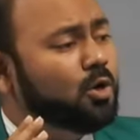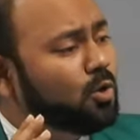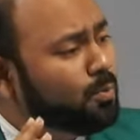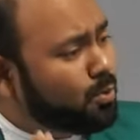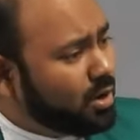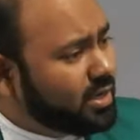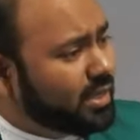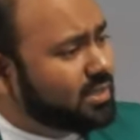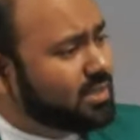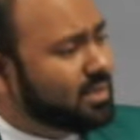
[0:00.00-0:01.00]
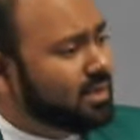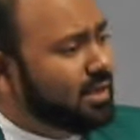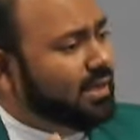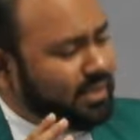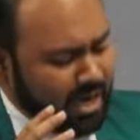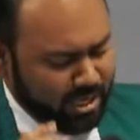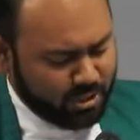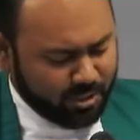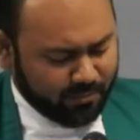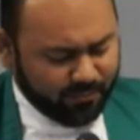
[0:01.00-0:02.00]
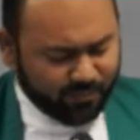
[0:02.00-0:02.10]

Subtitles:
to protect the nature.